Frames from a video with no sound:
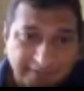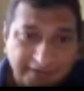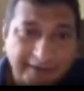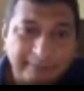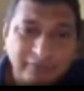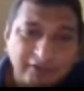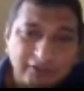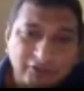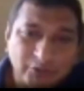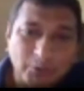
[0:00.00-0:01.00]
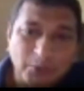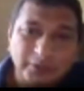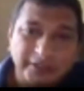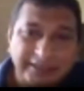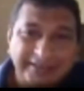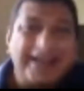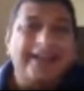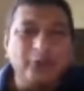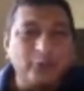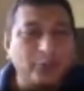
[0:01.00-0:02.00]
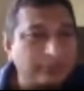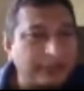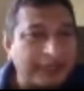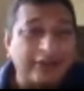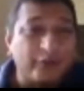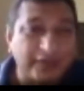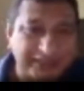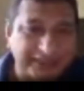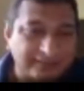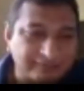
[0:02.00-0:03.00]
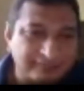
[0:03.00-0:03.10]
Okay, so the debt to equity,